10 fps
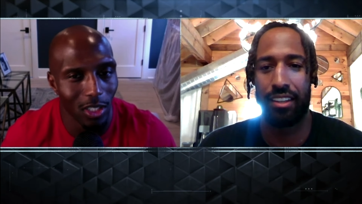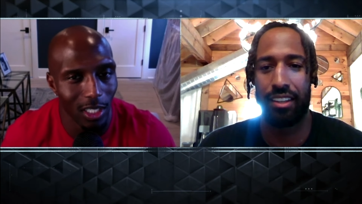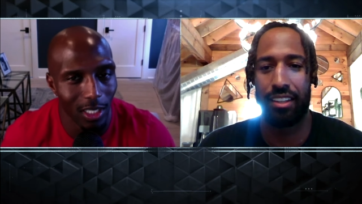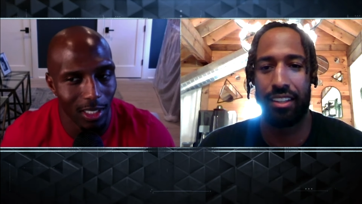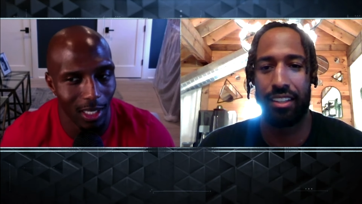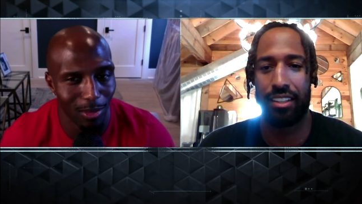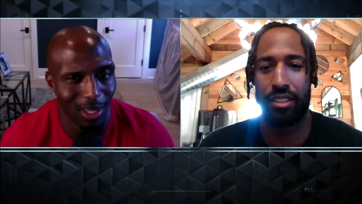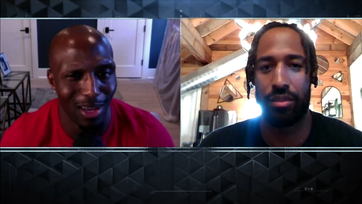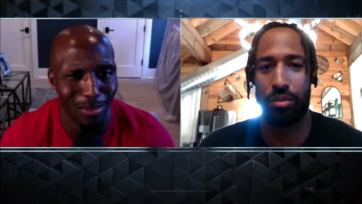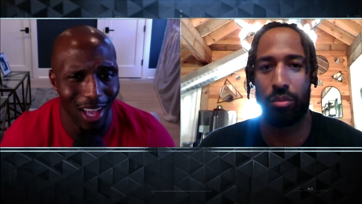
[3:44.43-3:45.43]
Speaker 1: in and said,
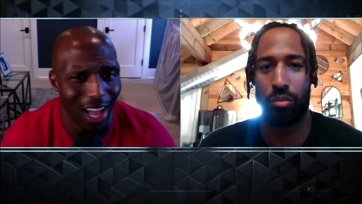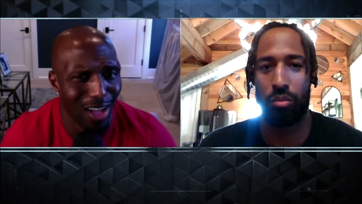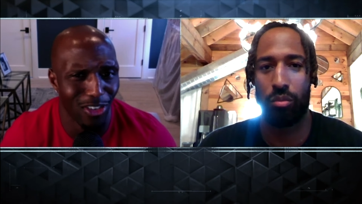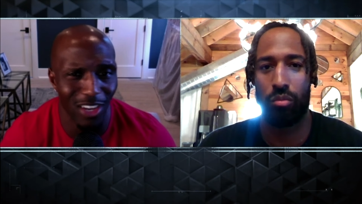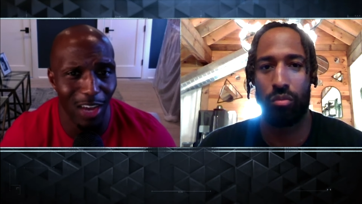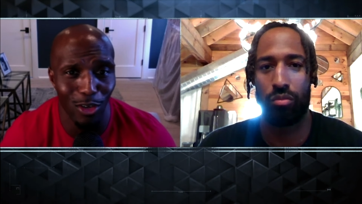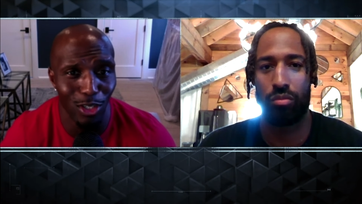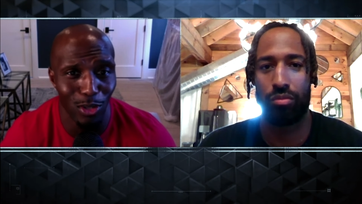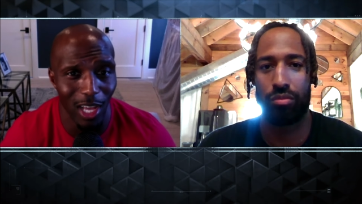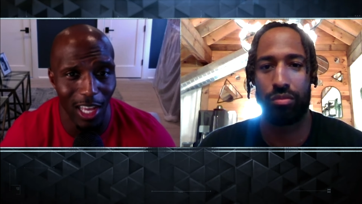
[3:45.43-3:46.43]
man, I'm, I'll never
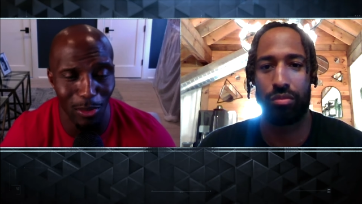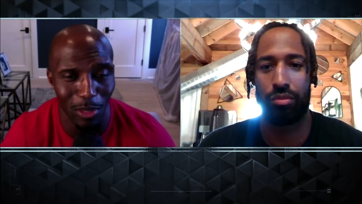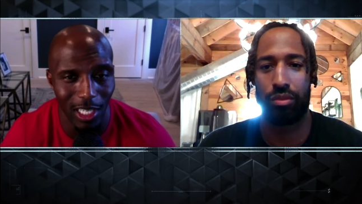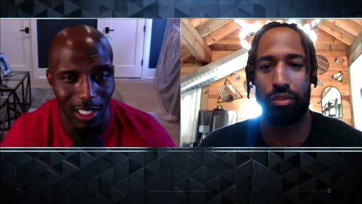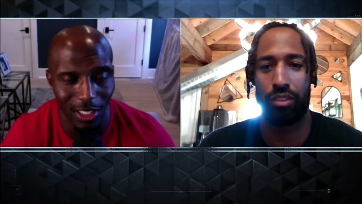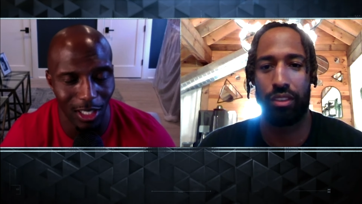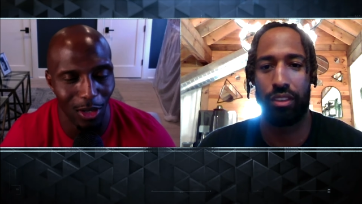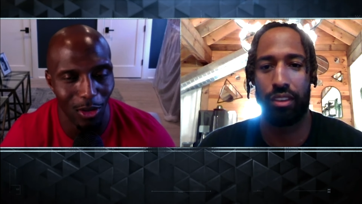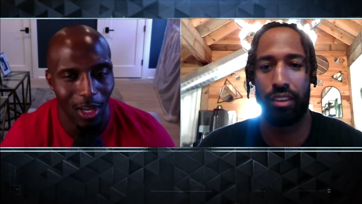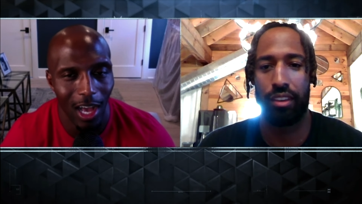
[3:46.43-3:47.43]
do that in media.
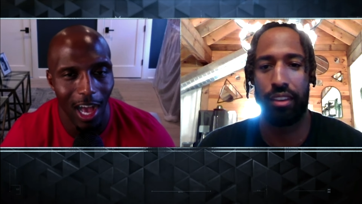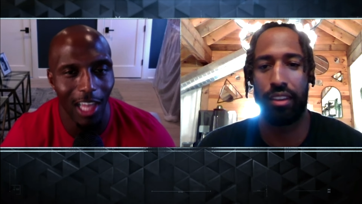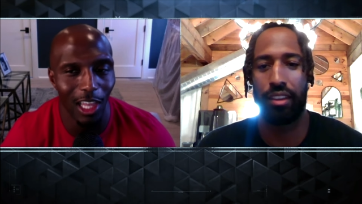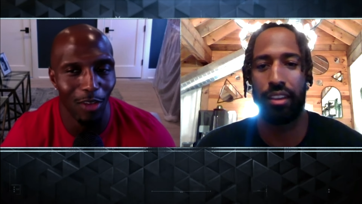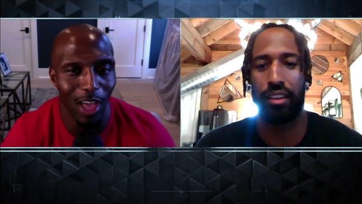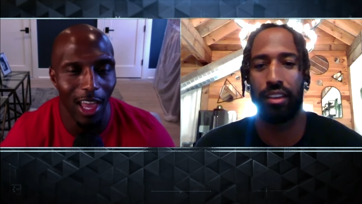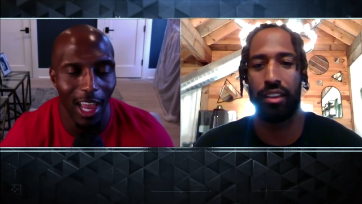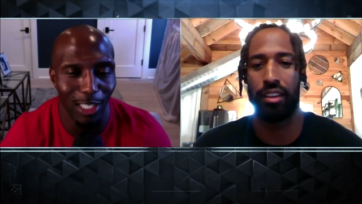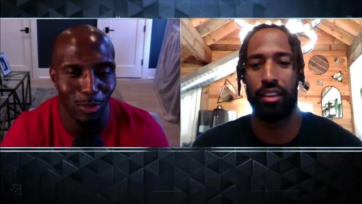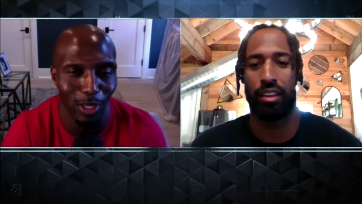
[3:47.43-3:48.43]
So I love that
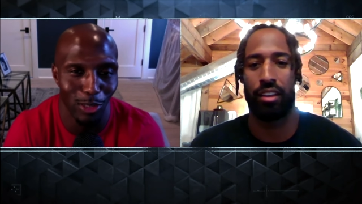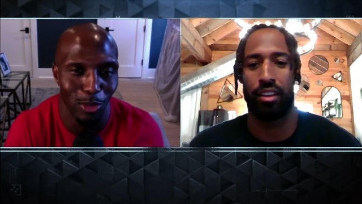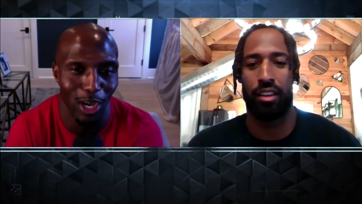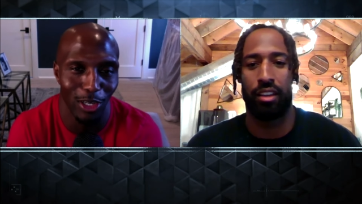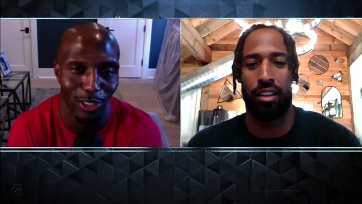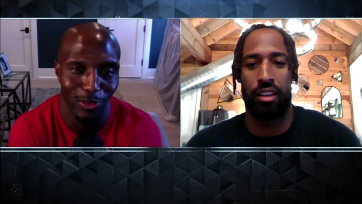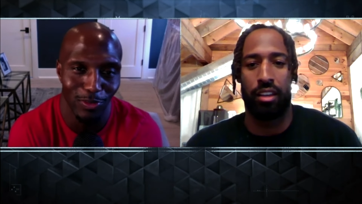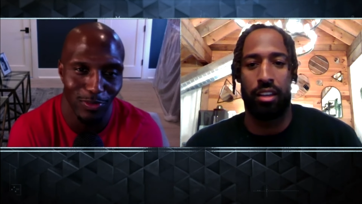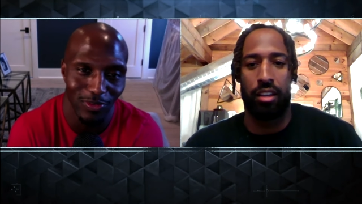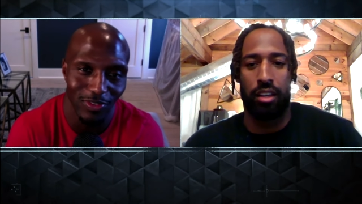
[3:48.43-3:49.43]
aspect about it.
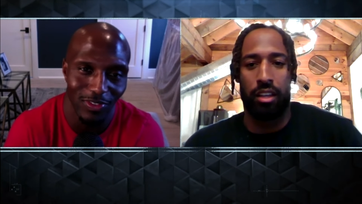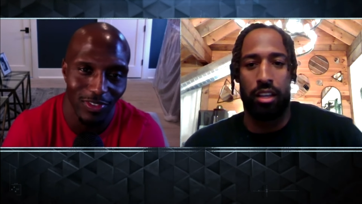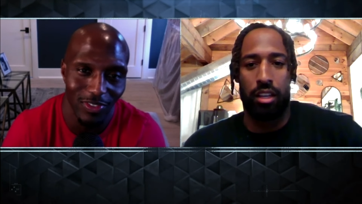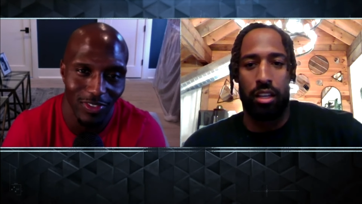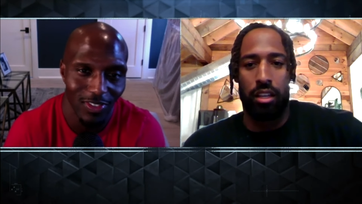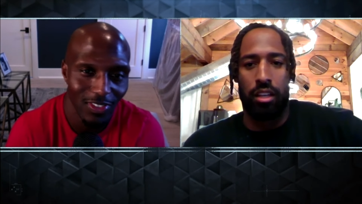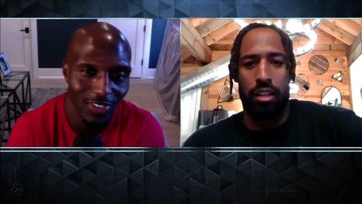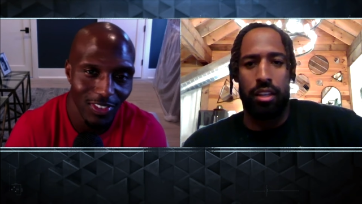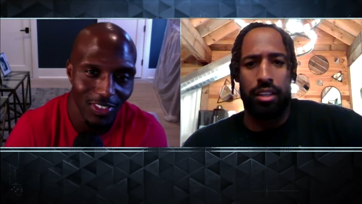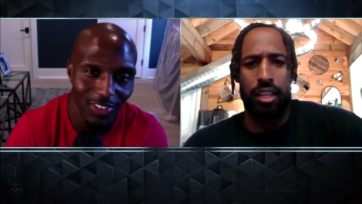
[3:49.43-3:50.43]

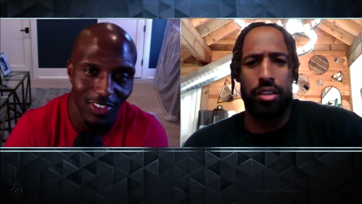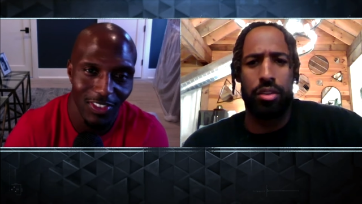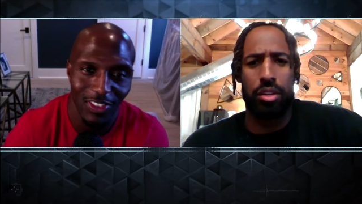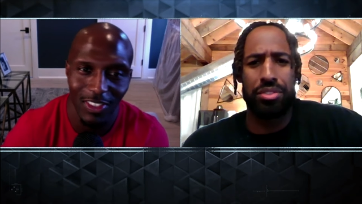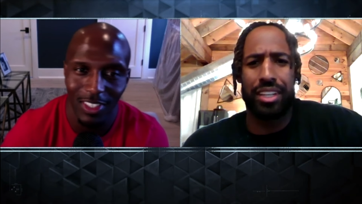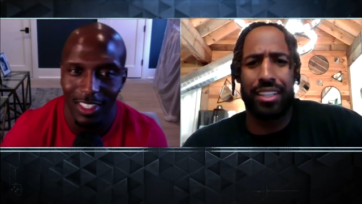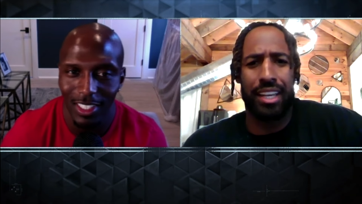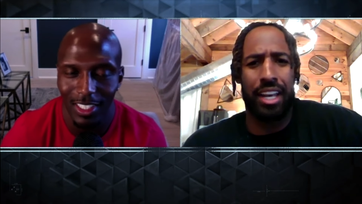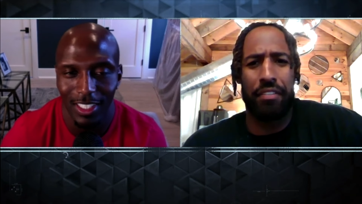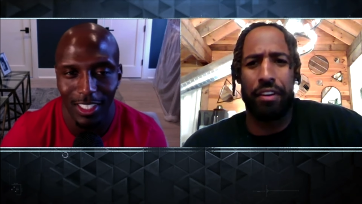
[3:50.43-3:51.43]
Speaker 2: Yeah, there, it was like
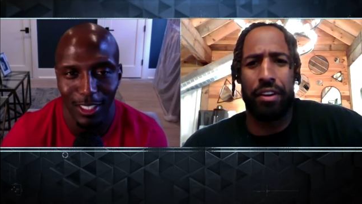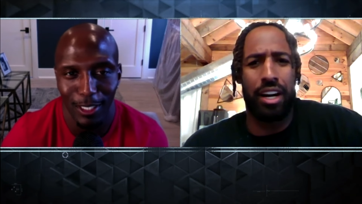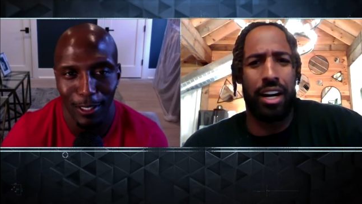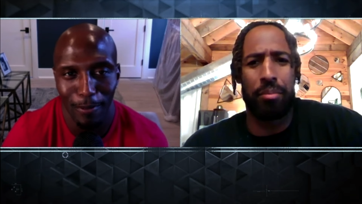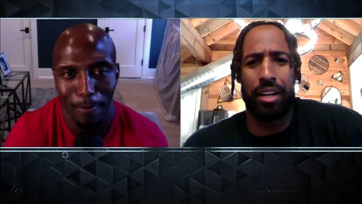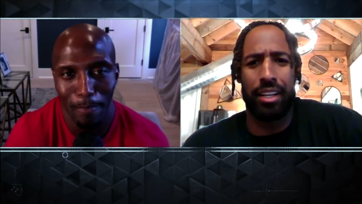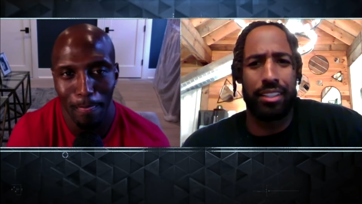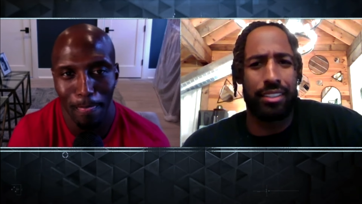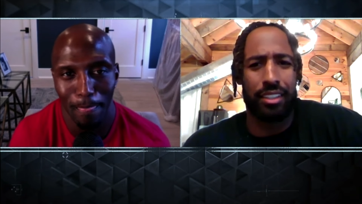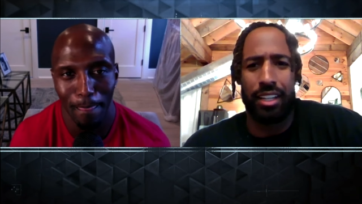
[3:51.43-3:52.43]
the N F L
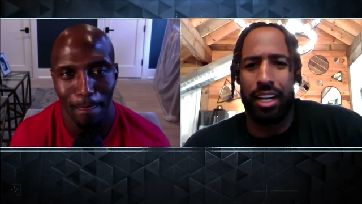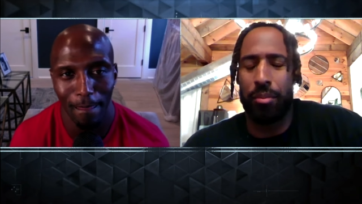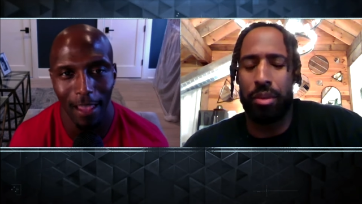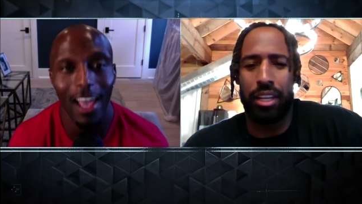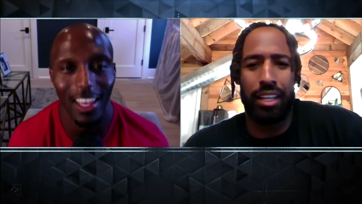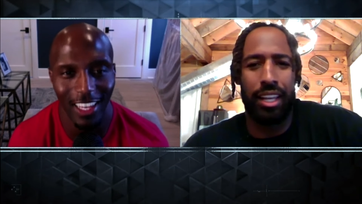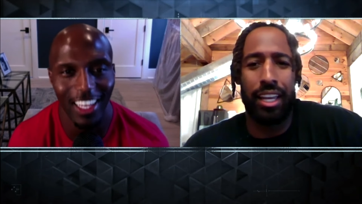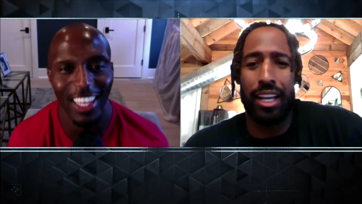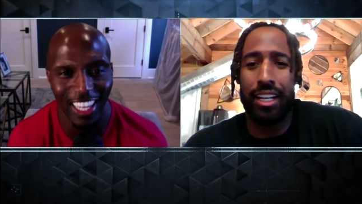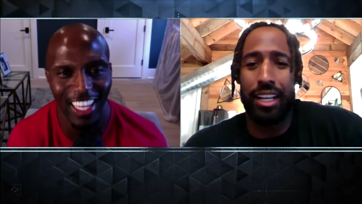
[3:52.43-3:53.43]
Combine. I mean,
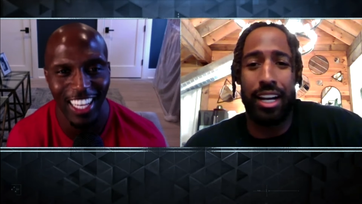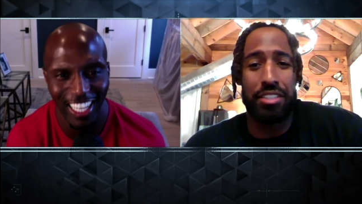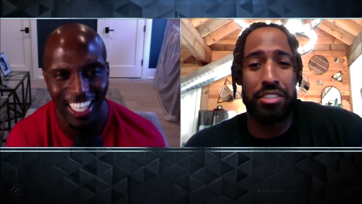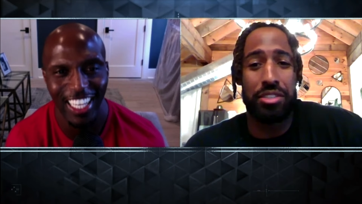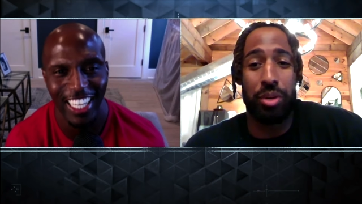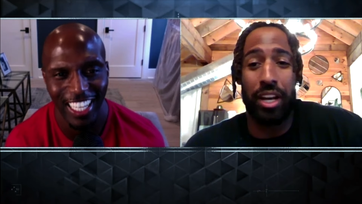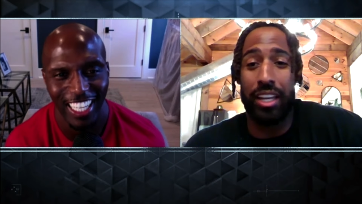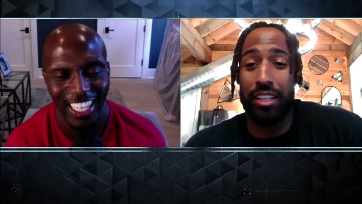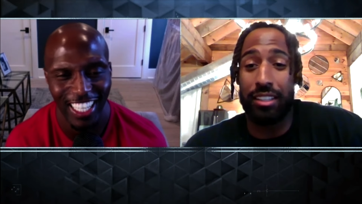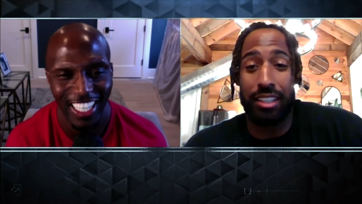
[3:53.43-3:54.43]
they had guys
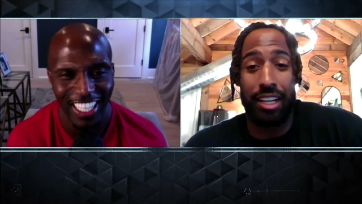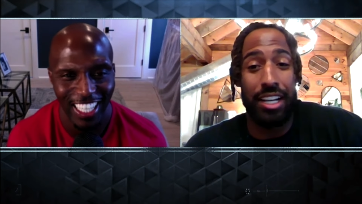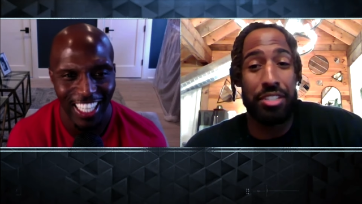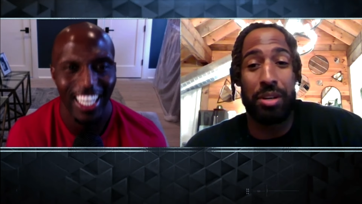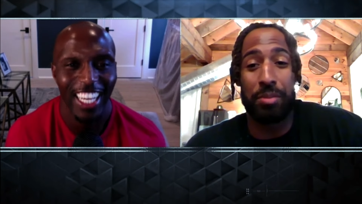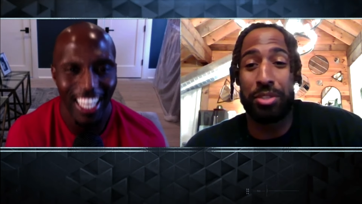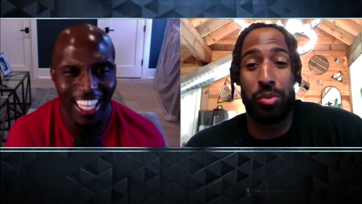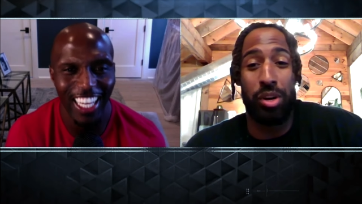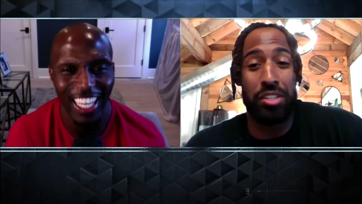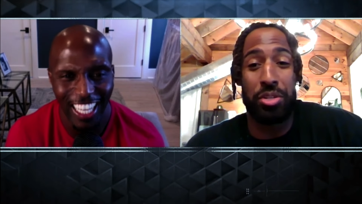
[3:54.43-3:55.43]
sweating. Guys were up to
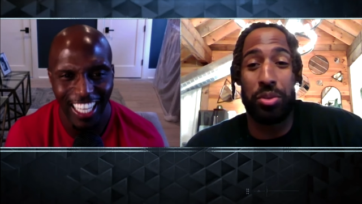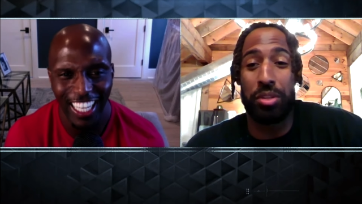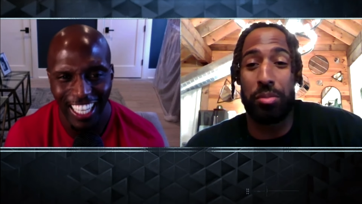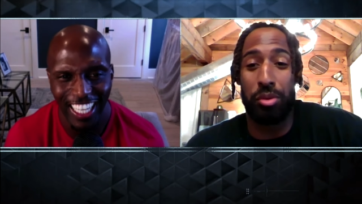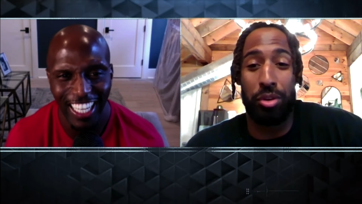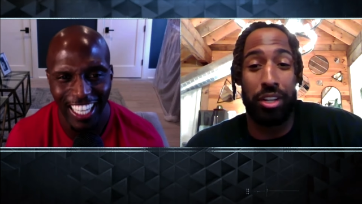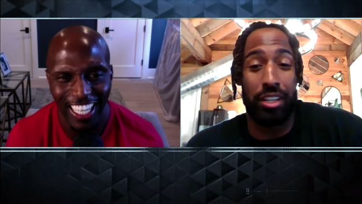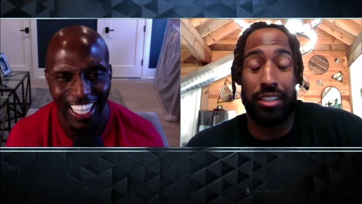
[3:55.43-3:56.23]
one, two in the morning